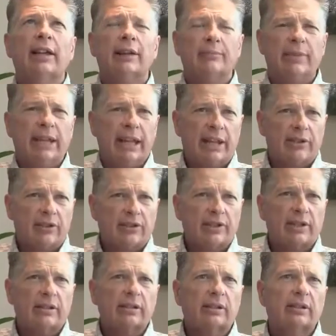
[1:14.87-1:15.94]
MD
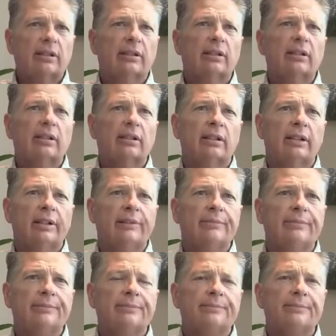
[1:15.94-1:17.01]
Anderson
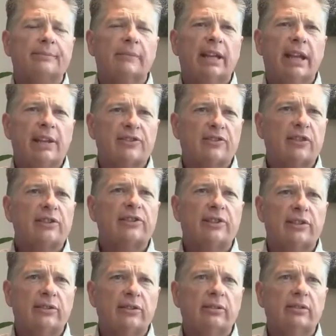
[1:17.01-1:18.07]
Cancer
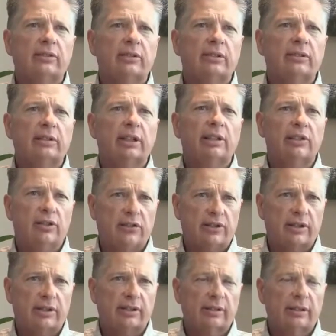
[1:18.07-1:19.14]
Institute in
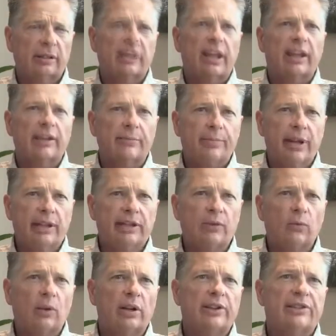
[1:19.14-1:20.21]
Houston. Their second
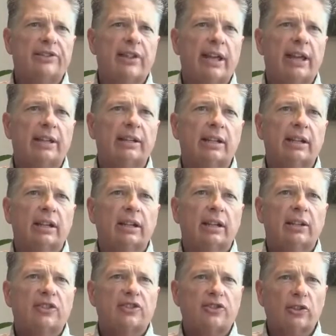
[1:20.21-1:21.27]
opinion was that
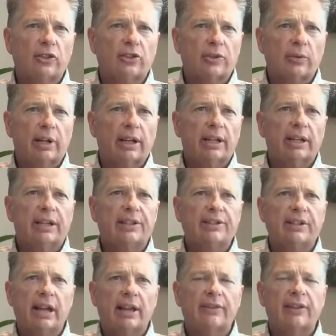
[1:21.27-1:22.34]
surgery
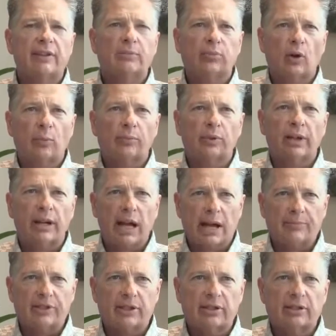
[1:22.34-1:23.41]
is not the appropriate
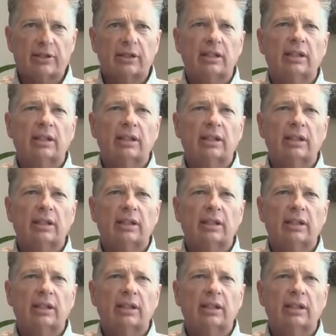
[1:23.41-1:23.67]
option.